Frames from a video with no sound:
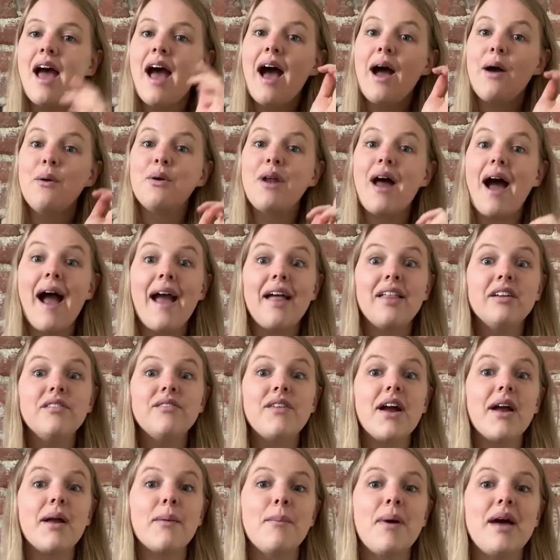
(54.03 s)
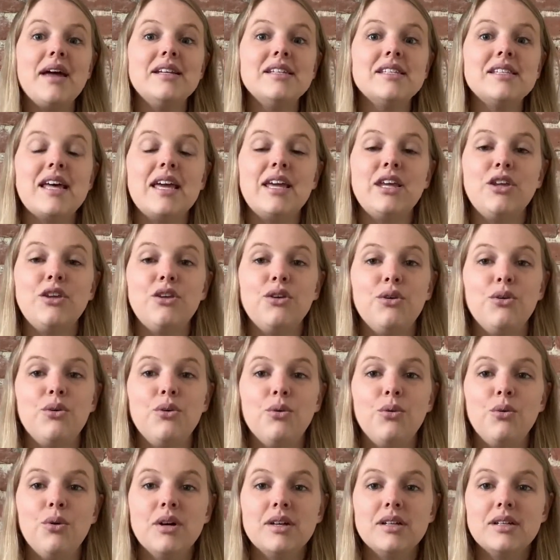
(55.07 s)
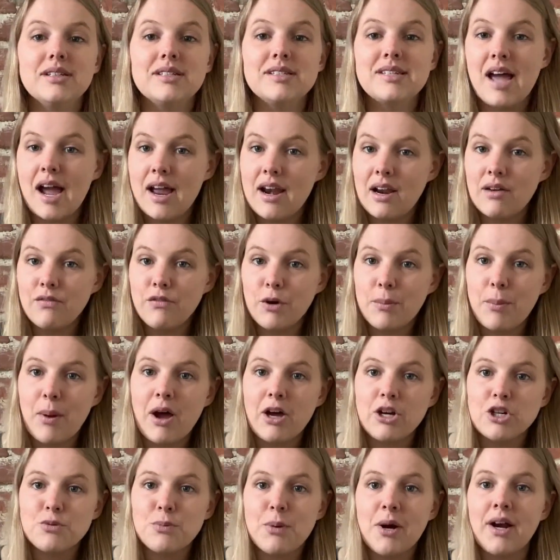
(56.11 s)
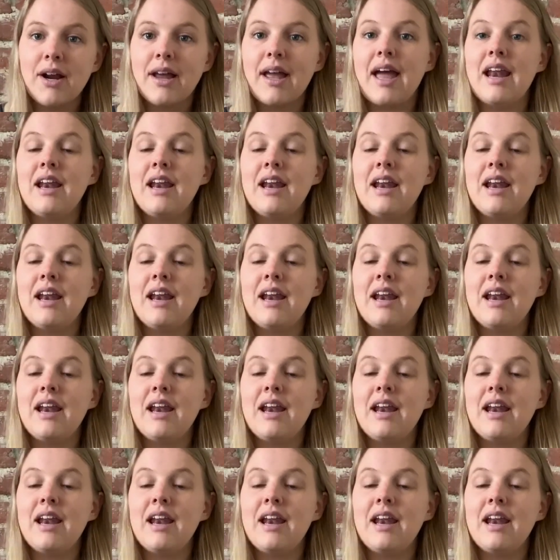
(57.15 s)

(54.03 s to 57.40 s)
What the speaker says: I would highly recommend that you sign up for Poshmark.